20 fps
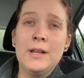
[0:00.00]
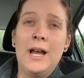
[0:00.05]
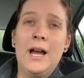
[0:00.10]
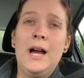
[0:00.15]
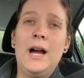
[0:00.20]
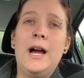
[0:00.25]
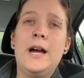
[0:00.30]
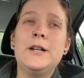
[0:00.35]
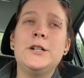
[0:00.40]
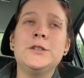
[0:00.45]

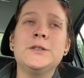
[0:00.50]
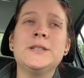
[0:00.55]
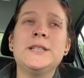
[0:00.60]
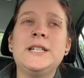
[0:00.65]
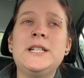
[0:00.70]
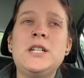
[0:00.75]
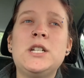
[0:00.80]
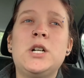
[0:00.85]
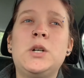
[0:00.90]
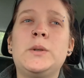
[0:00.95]
I don't
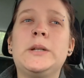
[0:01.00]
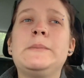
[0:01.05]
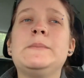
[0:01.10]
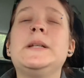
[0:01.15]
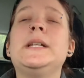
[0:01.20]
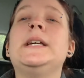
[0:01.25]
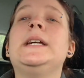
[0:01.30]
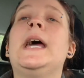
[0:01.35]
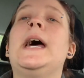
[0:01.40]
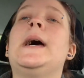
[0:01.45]
really know what I'm
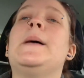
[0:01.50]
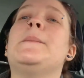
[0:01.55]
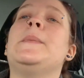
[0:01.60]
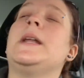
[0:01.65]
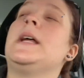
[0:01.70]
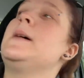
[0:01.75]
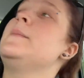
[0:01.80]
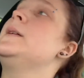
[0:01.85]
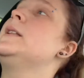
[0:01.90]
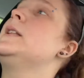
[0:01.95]
gonna get, but
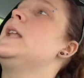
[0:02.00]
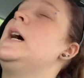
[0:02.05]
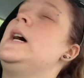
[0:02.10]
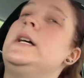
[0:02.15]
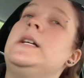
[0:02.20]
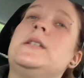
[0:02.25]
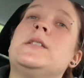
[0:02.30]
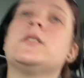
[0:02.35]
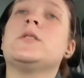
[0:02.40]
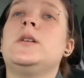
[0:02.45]
I'm in
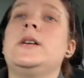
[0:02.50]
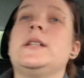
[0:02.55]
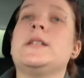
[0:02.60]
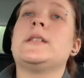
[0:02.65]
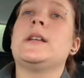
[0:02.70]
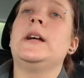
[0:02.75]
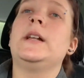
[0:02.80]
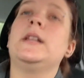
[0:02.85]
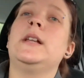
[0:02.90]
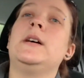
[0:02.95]
line, so I
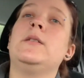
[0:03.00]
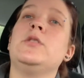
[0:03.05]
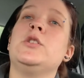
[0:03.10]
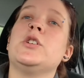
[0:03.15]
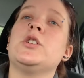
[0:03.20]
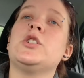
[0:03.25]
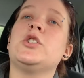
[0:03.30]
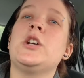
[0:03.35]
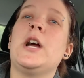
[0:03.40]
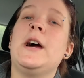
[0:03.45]
decided I would
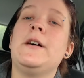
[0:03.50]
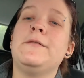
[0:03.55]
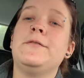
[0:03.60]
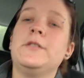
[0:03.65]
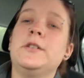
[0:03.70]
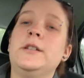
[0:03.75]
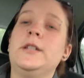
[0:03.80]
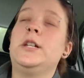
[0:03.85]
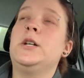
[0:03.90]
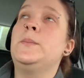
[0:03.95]
just chat for
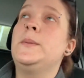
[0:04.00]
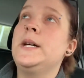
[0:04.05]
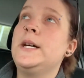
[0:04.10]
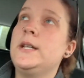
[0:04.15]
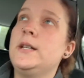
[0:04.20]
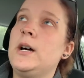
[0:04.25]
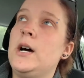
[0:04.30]
a little bit.